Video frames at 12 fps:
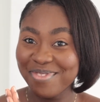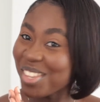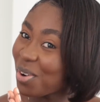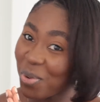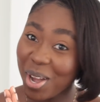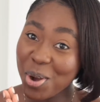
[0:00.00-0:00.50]

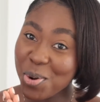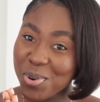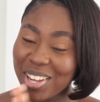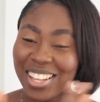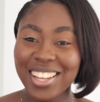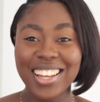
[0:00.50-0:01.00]

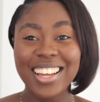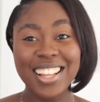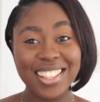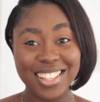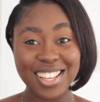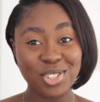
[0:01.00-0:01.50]
Wow,
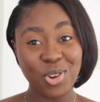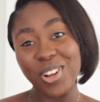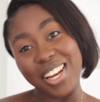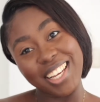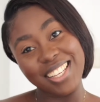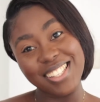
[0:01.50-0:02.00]
that's all
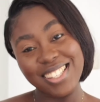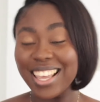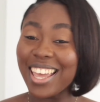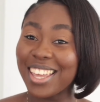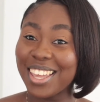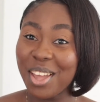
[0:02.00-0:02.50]
I can
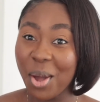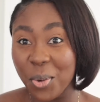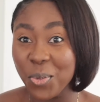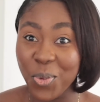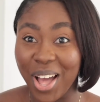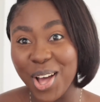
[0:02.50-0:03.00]
say.
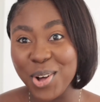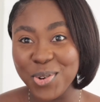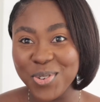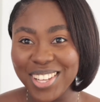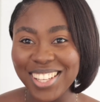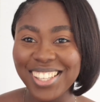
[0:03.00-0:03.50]
Wow.